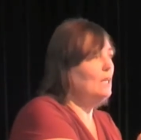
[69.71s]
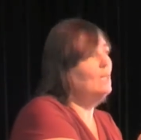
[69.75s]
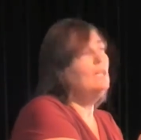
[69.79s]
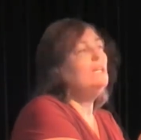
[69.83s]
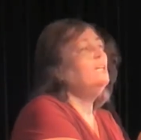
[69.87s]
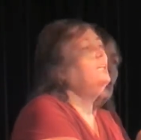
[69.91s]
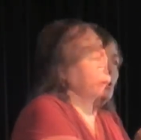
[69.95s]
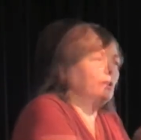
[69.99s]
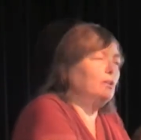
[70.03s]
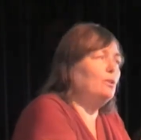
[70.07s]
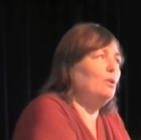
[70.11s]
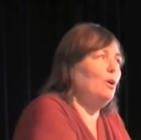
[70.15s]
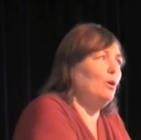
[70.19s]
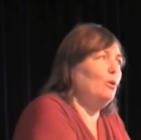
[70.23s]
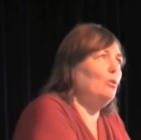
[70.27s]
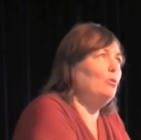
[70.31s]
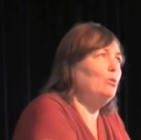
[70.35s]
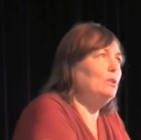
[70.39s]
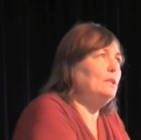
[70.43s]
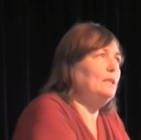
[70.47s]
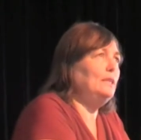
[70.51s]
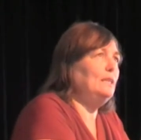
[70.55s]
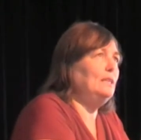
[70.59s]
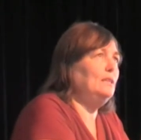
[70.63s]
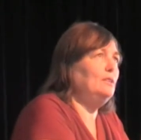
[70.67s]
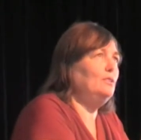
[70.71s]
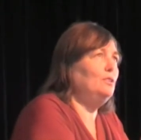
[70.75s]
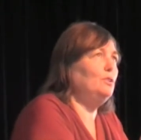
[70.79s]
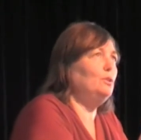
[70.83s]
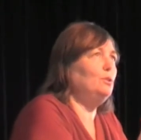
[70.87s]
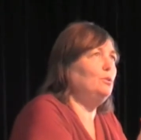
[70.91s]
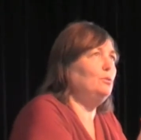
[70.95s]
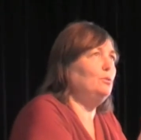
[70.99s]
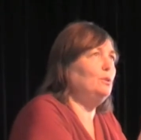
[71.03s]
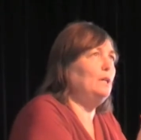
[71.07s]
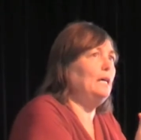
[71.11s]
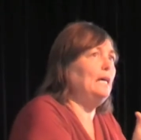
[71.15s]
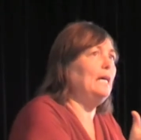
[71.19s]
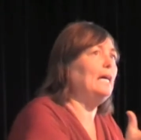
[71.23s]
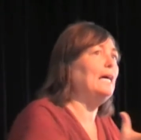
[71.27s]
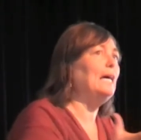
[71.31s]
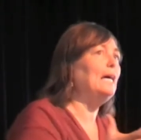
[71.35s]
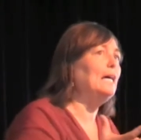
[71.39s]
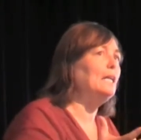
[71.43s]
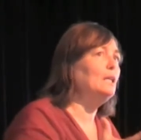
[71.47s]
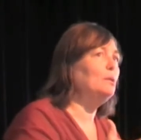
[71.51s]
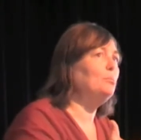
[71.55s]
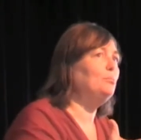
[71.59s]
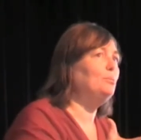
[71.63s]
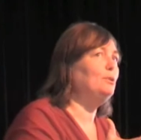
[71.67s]
Your goal is to
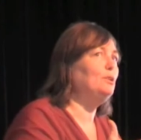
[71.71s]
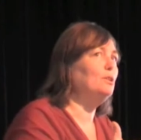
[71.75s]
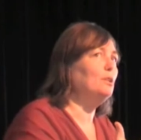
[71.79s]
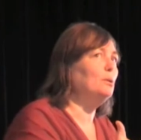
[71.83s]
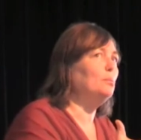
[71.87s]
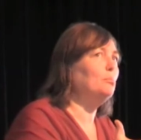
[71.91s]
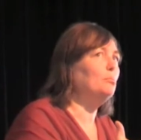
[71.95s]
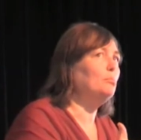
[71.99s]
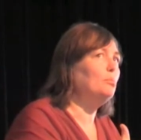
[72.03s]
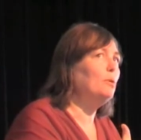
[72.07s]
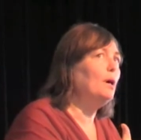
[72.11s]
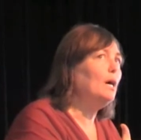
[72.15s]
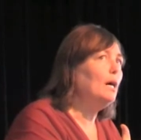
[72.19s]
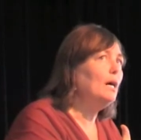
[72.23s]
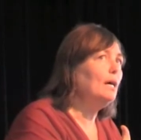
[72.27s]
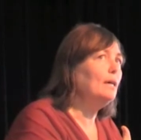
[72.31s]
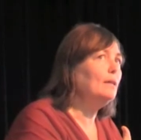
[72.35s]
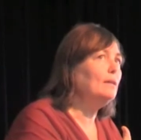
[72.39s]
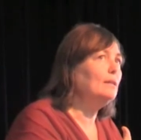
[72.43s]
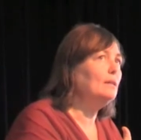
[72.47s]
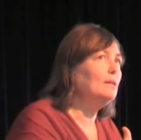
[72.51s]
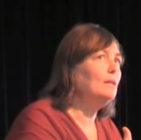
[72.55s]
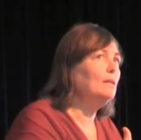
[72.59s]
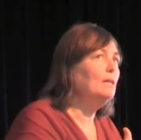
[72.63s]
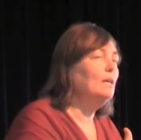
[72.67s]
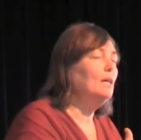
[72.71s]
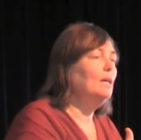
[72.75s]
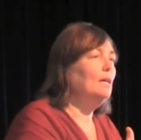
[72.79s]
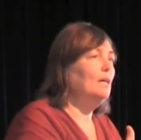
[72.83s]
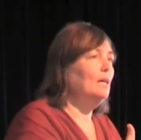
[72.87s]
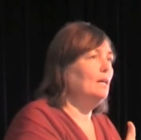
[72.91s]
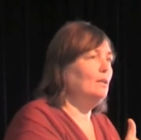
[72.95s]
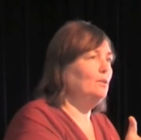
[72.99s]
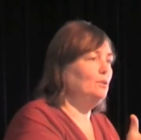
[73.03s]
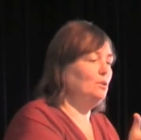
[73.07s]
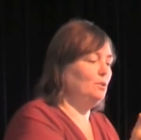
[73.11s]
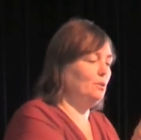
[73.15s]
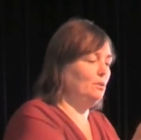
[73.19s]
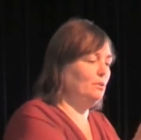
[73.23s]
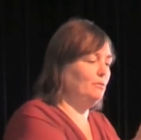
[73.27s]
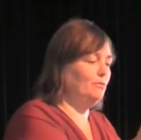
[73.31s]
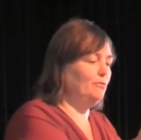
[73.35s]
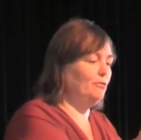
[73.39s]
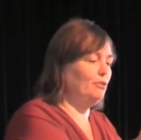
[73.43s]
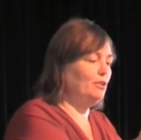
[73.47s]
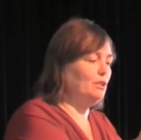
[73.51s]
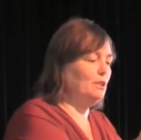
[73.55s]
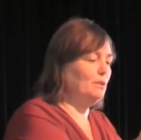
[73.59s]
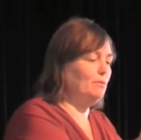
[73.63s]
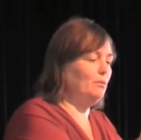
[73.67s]
help your body to,
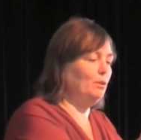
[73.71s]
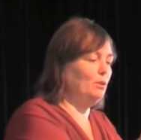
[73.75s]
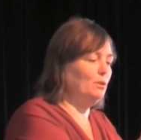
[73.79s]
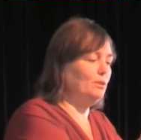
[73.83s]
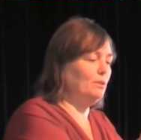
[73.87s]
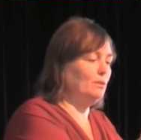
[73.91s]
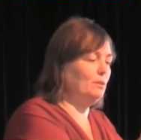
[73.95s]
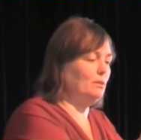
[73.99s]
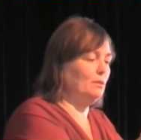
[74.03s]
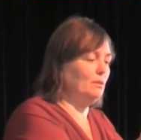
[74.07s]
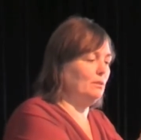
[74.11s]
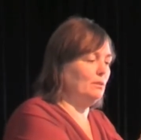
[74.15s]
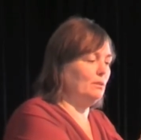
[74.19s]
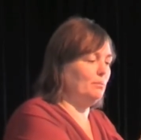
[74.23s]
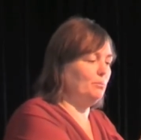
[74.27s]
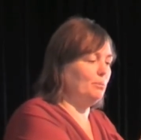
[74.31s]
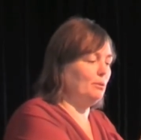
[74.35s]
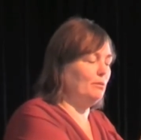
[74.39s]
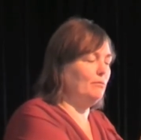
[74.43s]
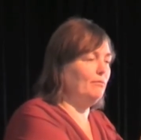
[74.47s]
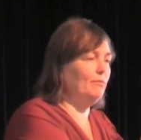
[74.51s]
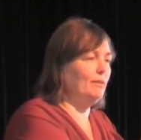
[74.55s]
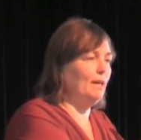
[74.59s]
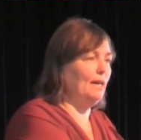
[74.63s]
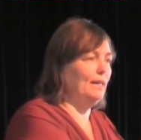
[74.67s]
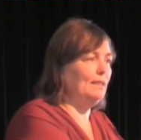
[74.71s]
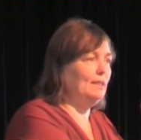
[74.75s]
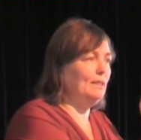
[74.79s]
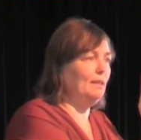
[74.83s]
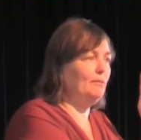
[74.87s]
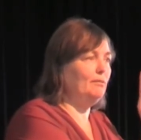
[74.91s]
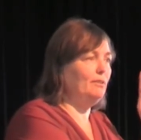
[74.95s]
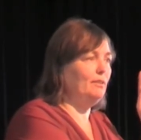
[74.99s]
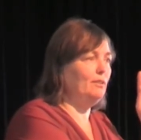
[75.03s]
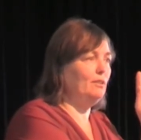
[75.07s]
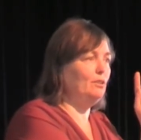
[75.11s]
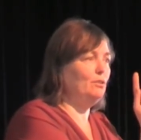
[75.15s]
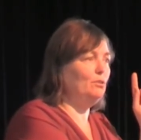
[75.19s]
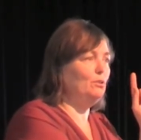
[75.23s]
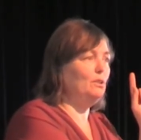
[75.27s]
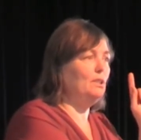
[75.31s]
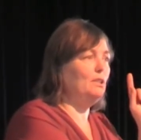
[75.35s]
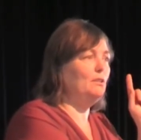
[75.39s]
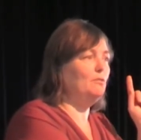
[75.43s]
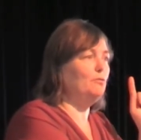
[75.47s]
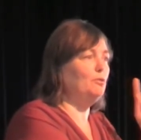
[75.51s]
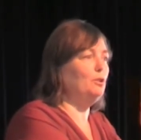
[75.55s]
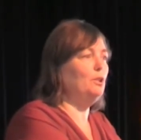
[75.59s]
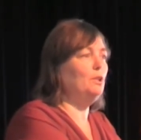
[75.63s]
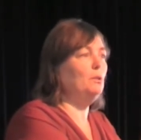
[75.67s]
first of all, provide everything you
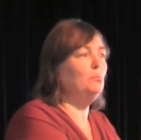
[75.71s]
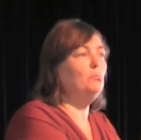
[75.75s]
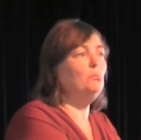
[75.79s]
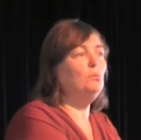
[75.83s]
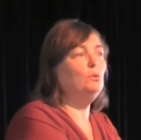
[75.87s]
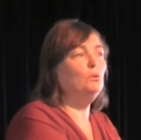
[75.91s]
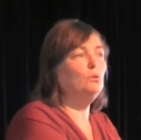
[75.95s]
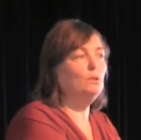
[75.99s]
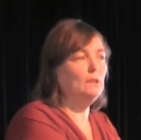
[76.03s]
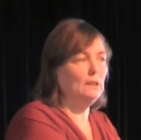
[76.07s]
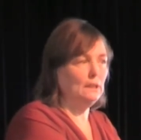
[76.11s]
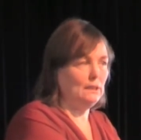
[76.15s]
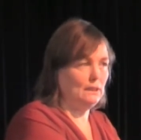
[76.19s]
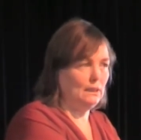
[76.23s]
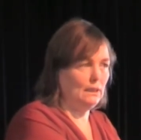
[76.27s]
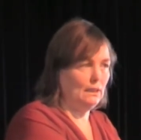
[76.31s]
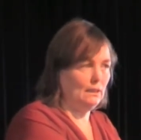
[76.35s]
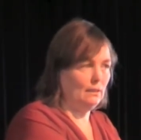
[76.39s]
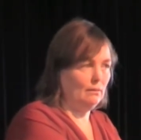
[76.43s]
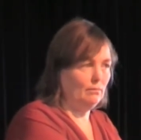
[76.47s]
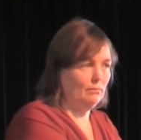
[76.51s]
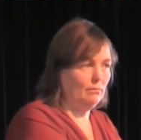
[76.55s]
need for immunity.